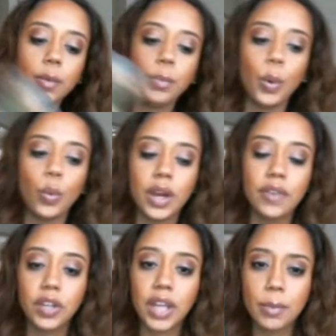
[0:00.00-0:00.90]
But
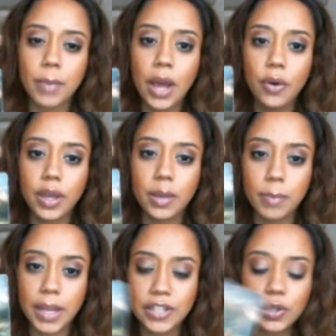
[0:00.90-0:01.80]
whatever came out, it
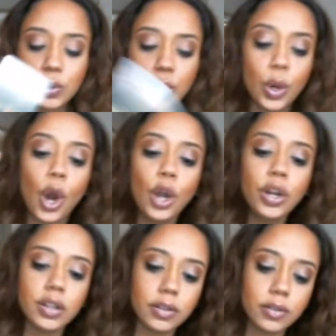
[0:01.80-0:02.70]
makes you guarded.